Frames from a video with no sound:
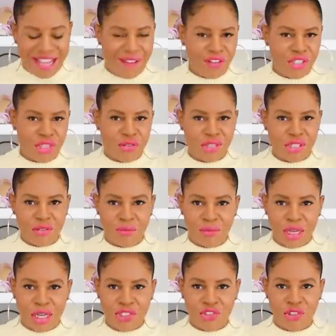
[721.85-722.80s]
I haven't used it
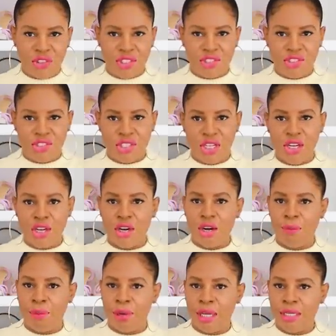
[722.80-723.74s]
much this
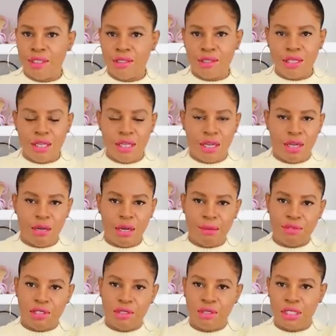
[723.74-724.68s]
year, but you know,
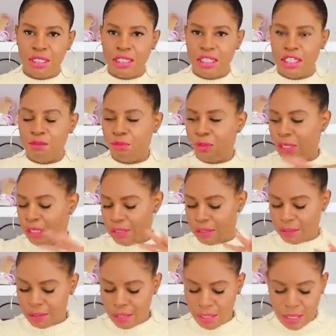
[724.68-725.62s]
I'm still gonna keep
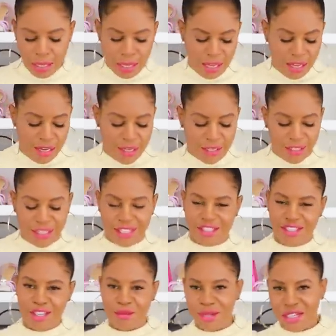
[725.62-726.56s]
it uh,
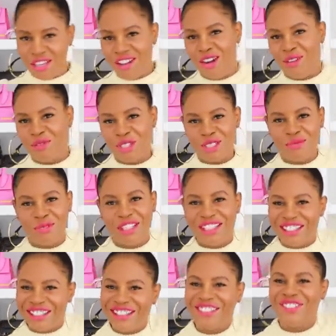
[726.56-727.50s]
unless somebody offers
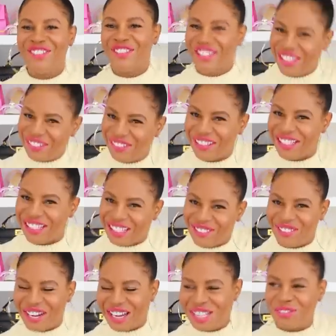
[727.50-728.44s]
me a really, really
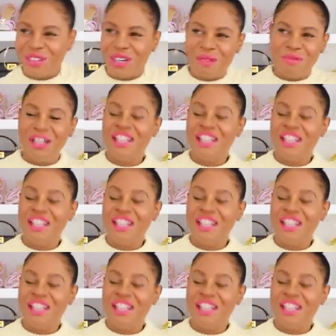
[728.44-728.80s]
good price for it.